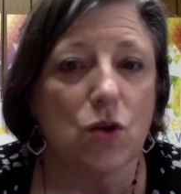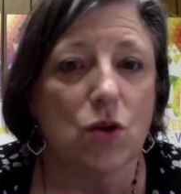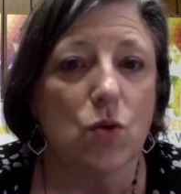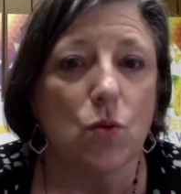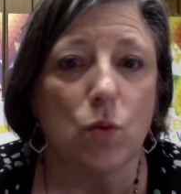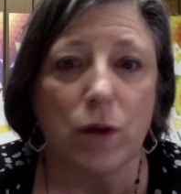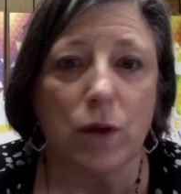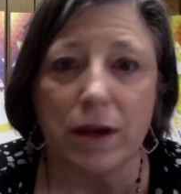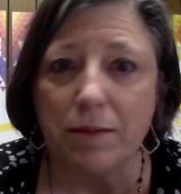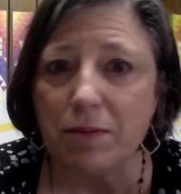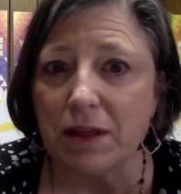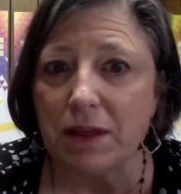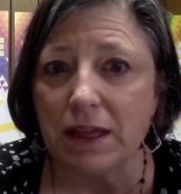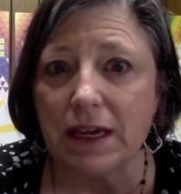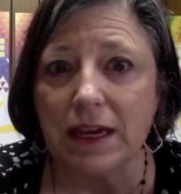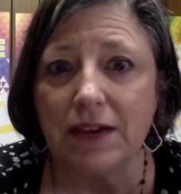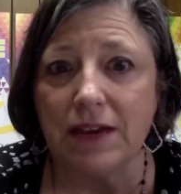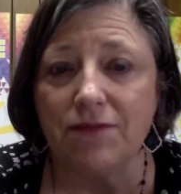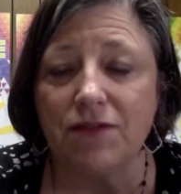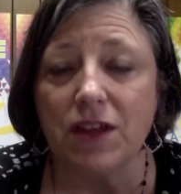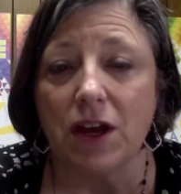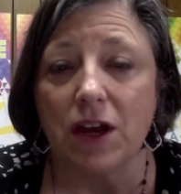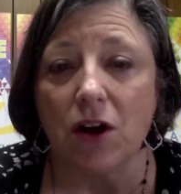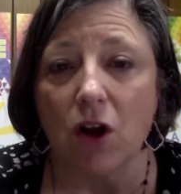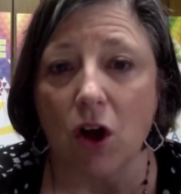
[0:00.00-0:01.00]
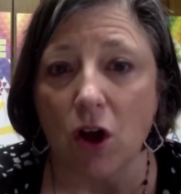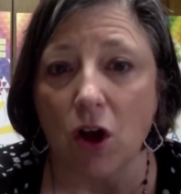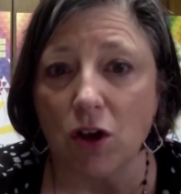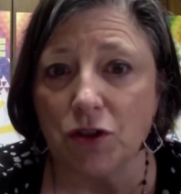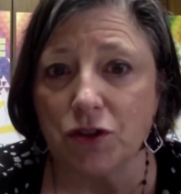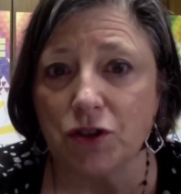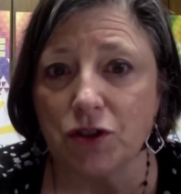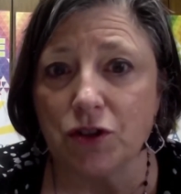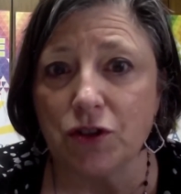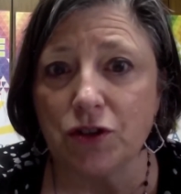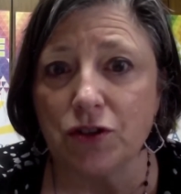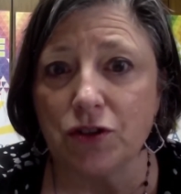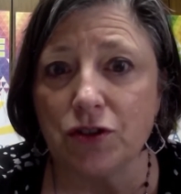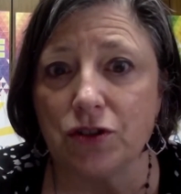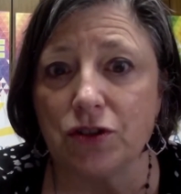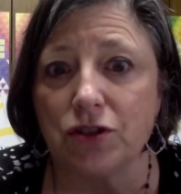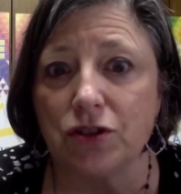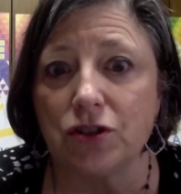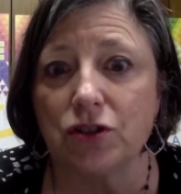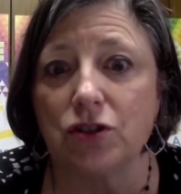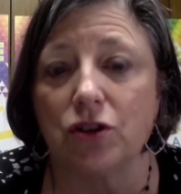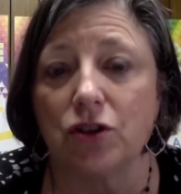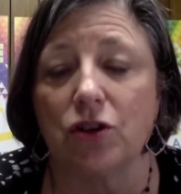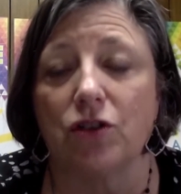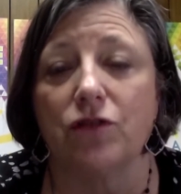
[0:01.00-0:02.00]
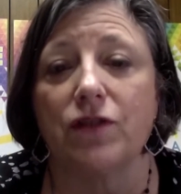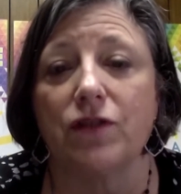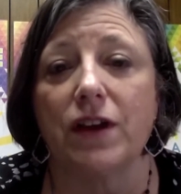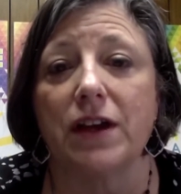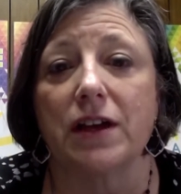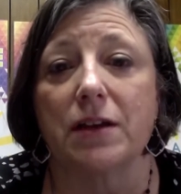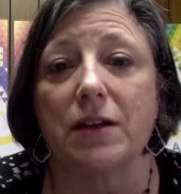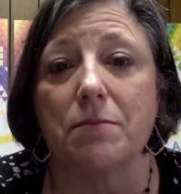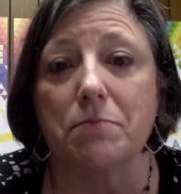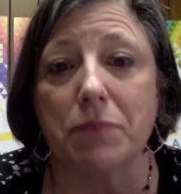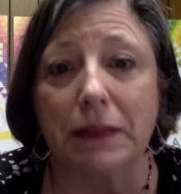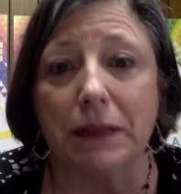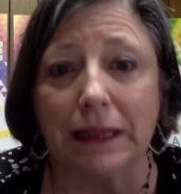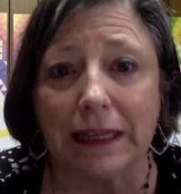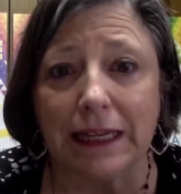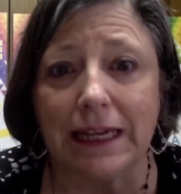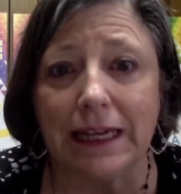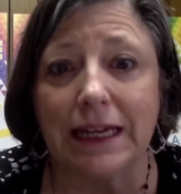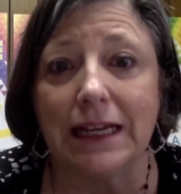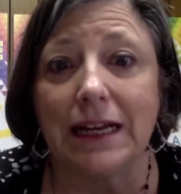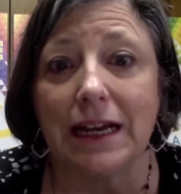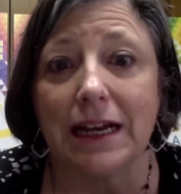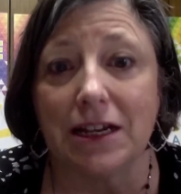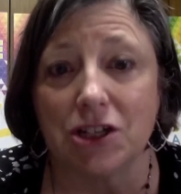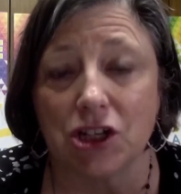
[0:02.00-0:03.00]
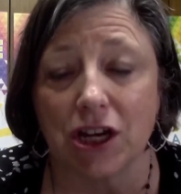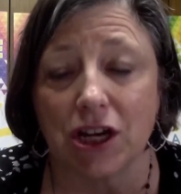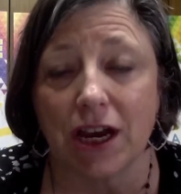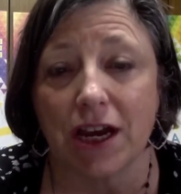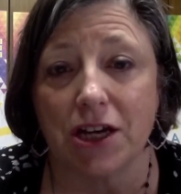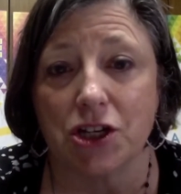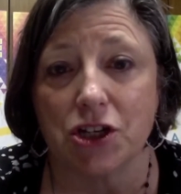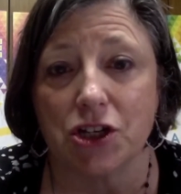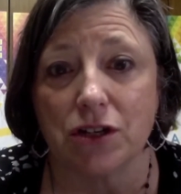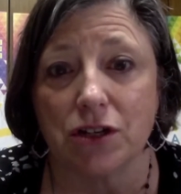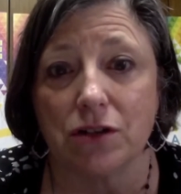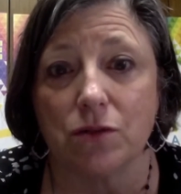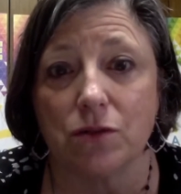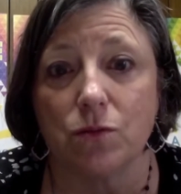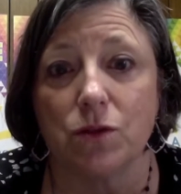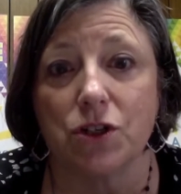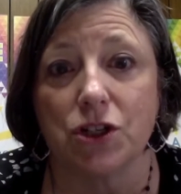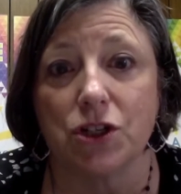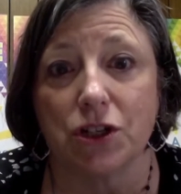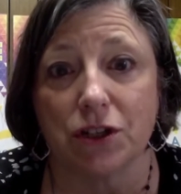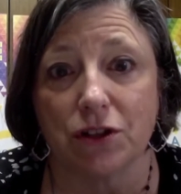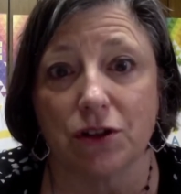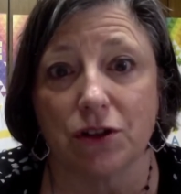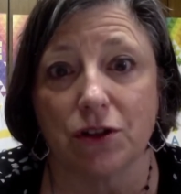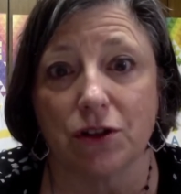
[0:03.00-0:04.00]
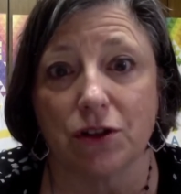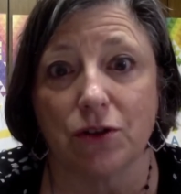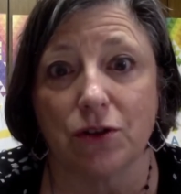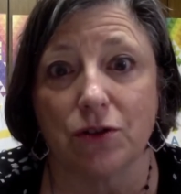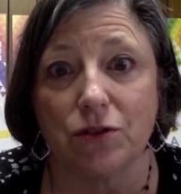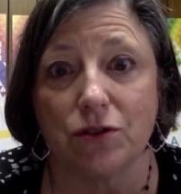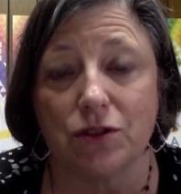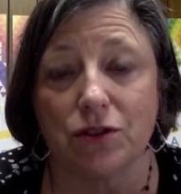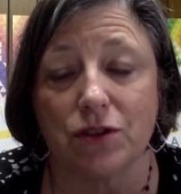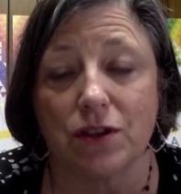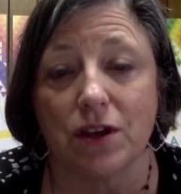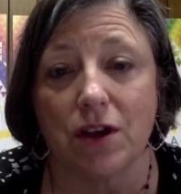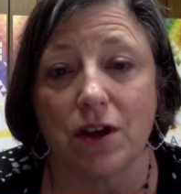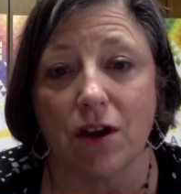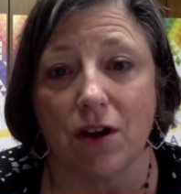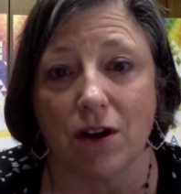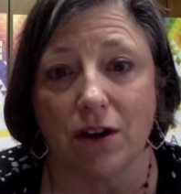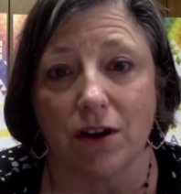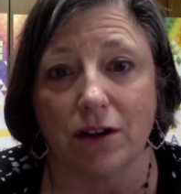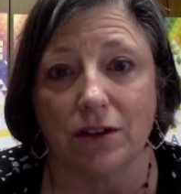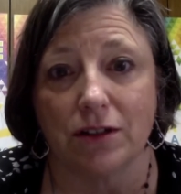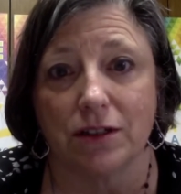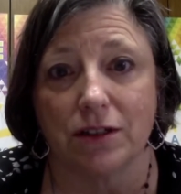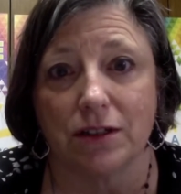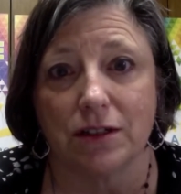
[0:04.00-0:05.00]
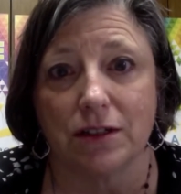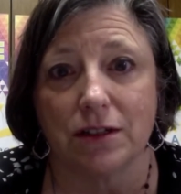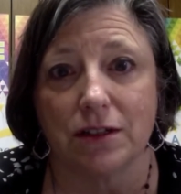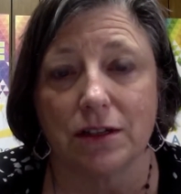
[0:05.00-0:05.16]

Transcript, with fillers: We believe that all students deserve a complete education, which includes the arts.